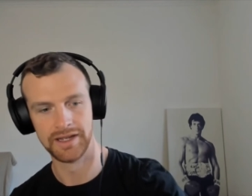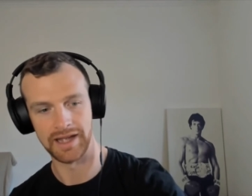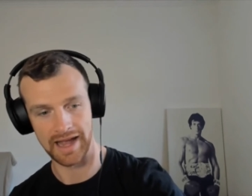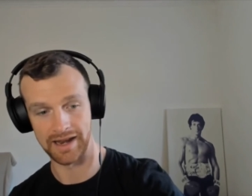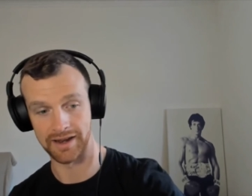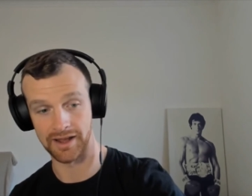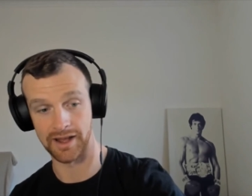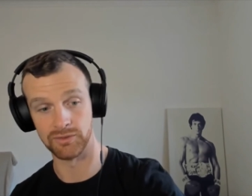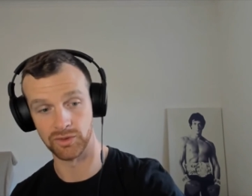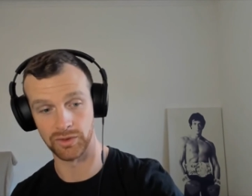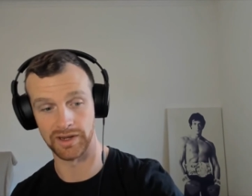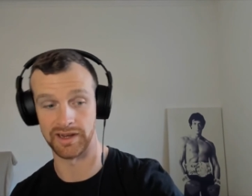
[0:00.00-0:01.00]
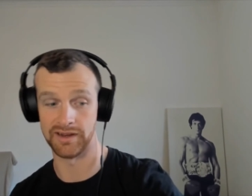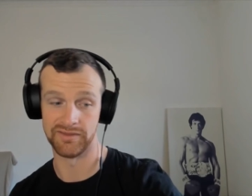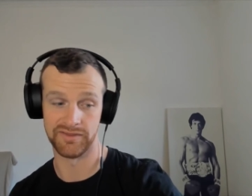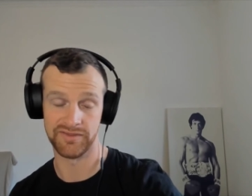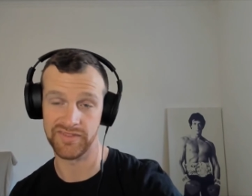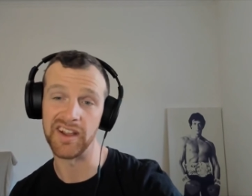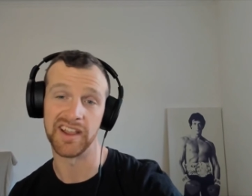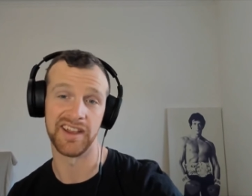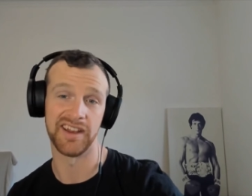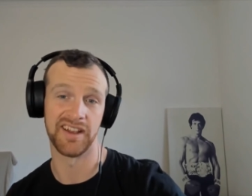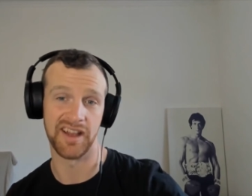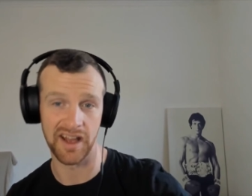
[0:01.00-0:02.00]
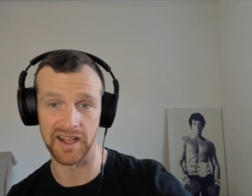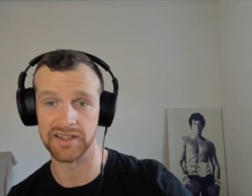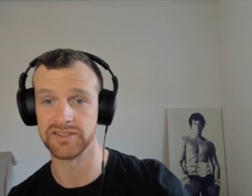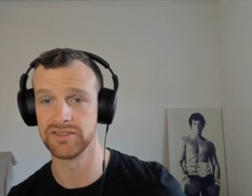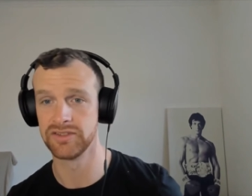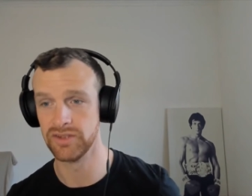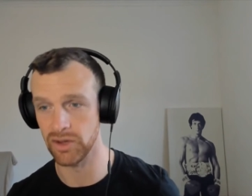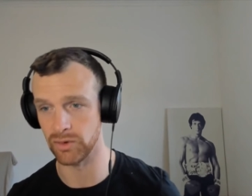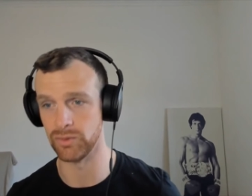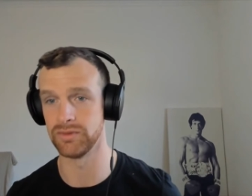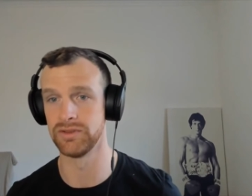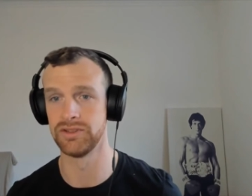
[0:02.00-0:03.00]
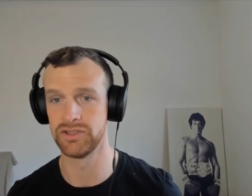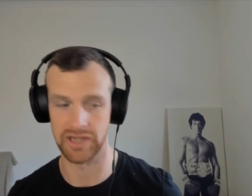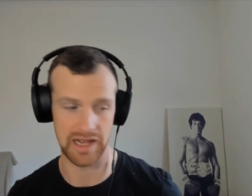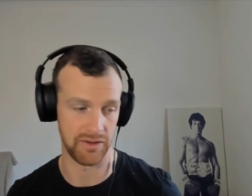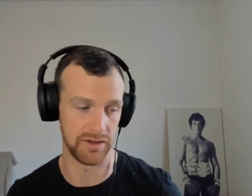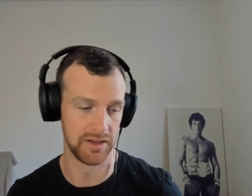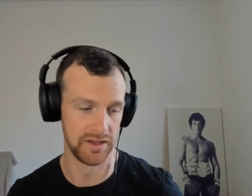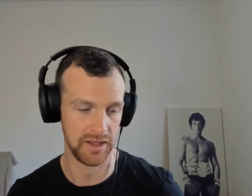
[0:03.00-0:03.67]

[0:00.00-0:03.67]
And I'm talking fucking ice cold shower.